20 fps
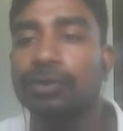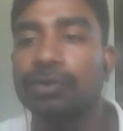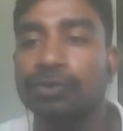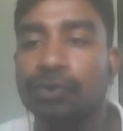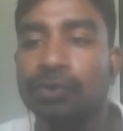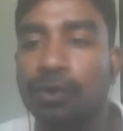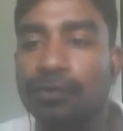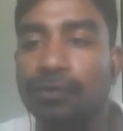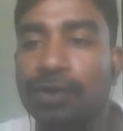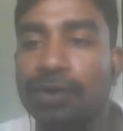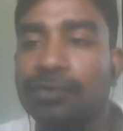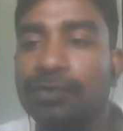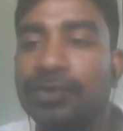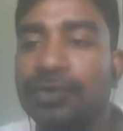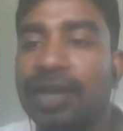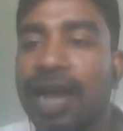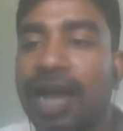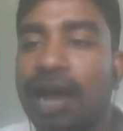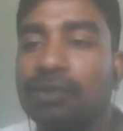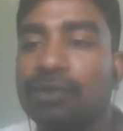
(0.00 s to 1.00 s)
So far,
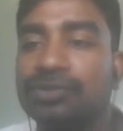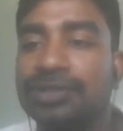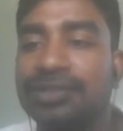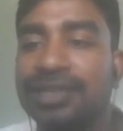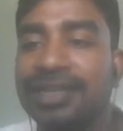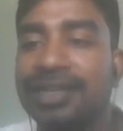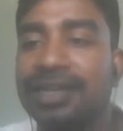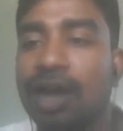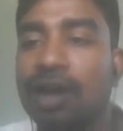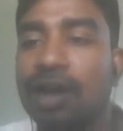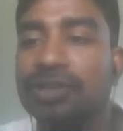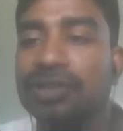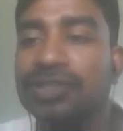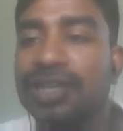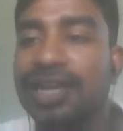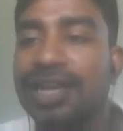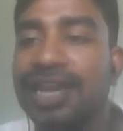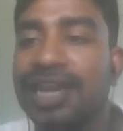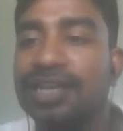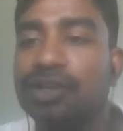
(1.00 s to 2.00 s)
we have seen Ask
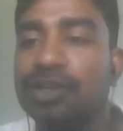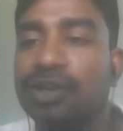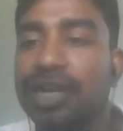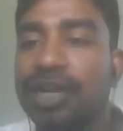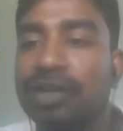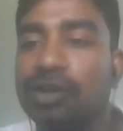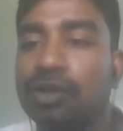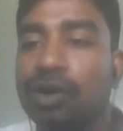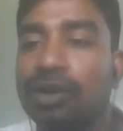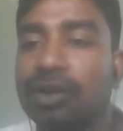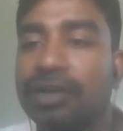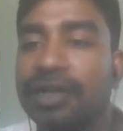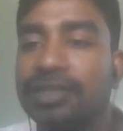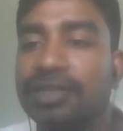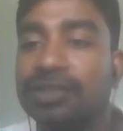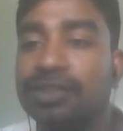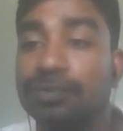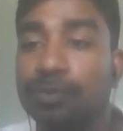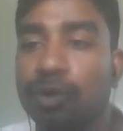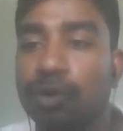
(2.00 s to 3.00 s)
AI create
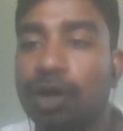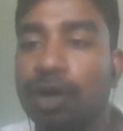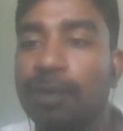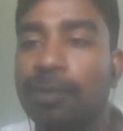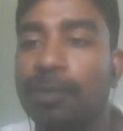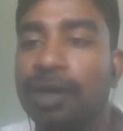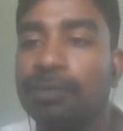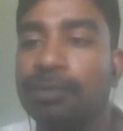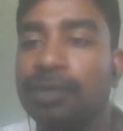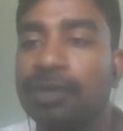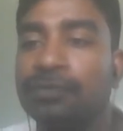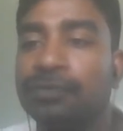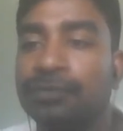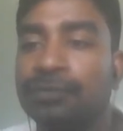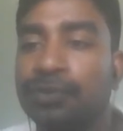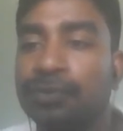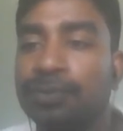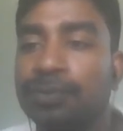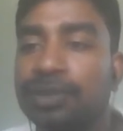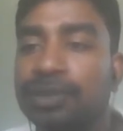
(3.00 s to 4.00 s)
contacts, book appointment,
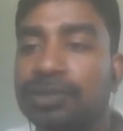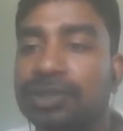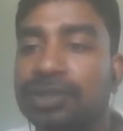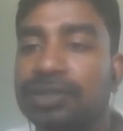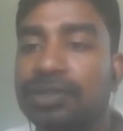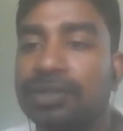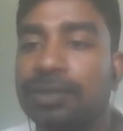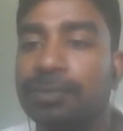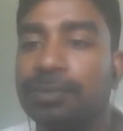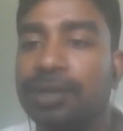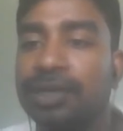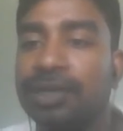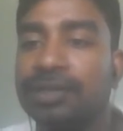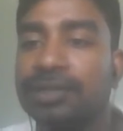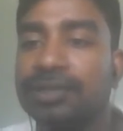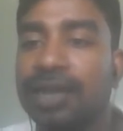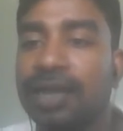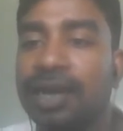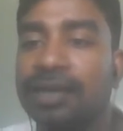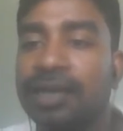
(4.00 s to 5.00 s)
give business
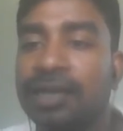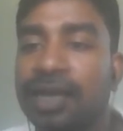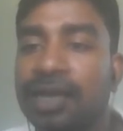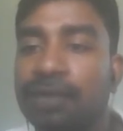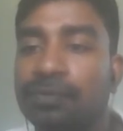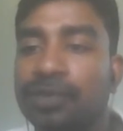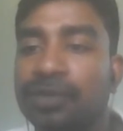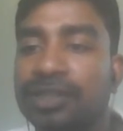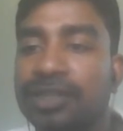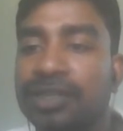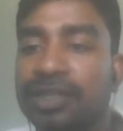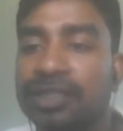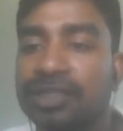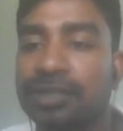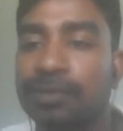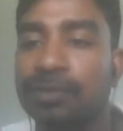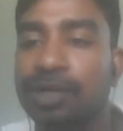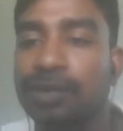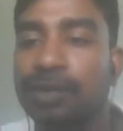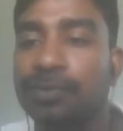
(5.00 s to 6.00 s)
summaries, and help with
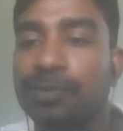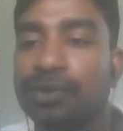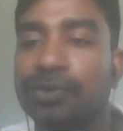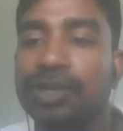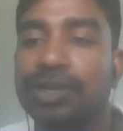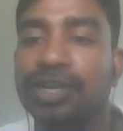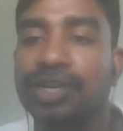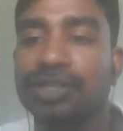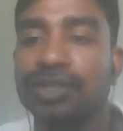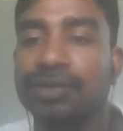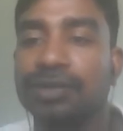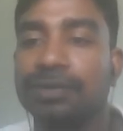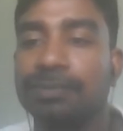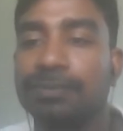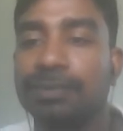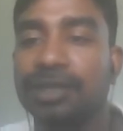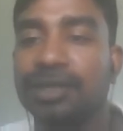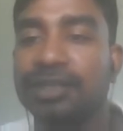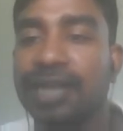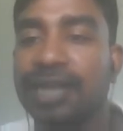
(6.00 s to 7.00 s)
customer communication.
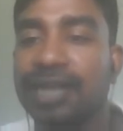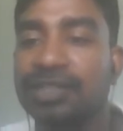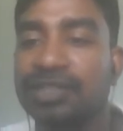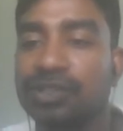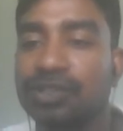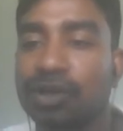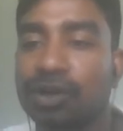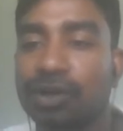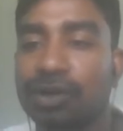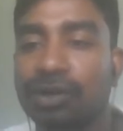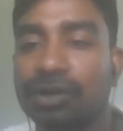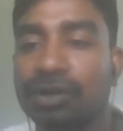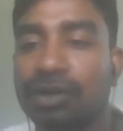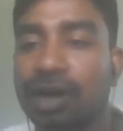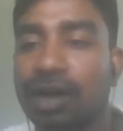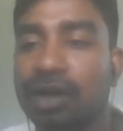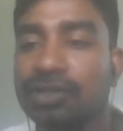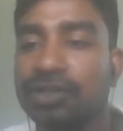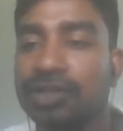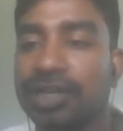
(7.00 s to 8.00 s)
But that's not all.
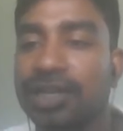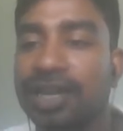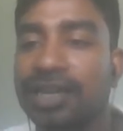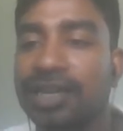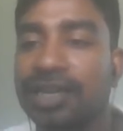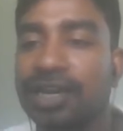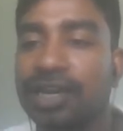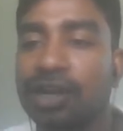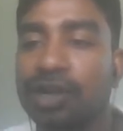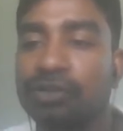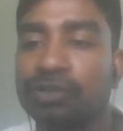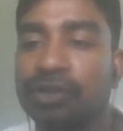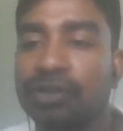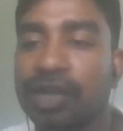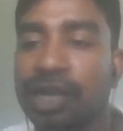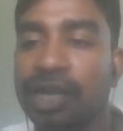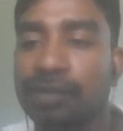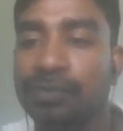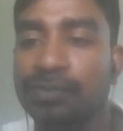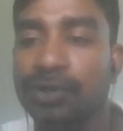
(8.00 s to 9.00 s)
Ask AI can also
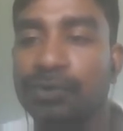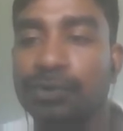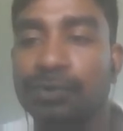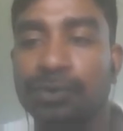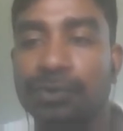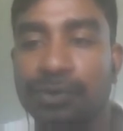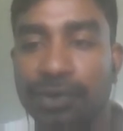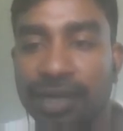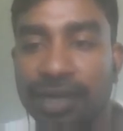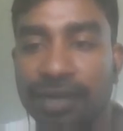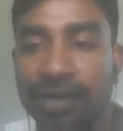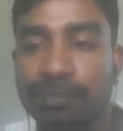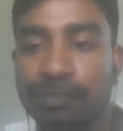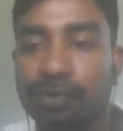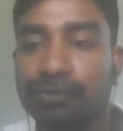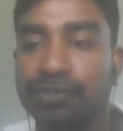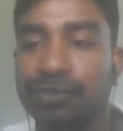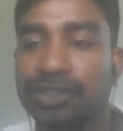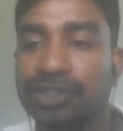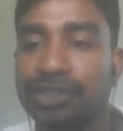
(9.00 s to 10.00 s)
help you create
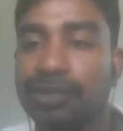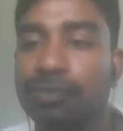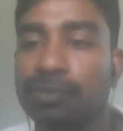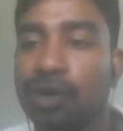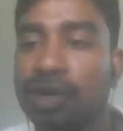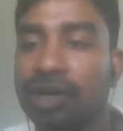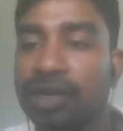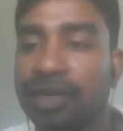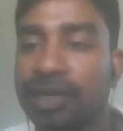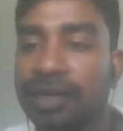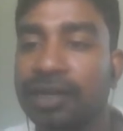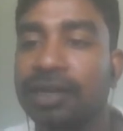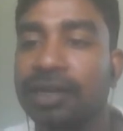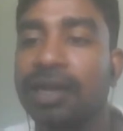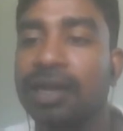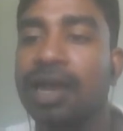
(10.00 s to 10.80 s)
professional marketing